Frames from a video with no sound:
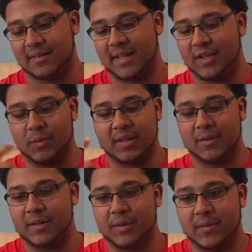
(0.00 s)
They knew what
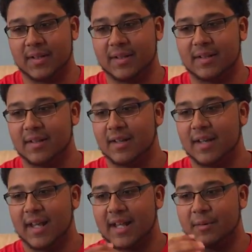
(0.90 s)
they were doing
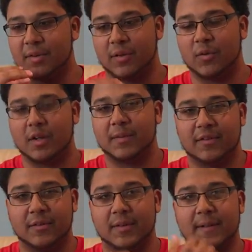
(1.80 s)
and they were going to walk me
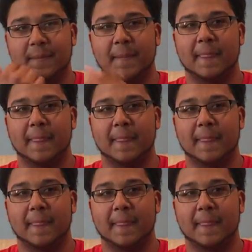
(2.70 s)
through it.